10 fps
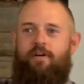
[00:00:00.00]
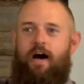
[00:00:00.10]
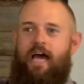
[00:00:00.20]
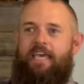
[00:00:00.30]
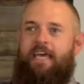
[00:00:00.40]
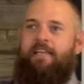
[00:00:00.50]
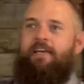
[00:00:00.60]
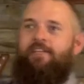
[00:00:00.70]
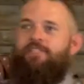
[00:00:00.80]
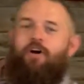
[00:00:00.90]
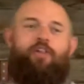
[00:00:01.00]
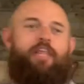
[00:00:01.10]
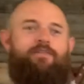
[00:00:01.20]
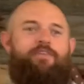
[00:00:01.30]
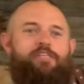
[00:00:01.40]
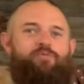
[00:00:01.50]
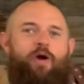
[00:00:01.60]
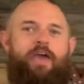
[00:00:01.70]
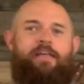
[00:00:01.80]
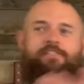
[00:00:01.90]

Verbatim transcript: I can still live this way and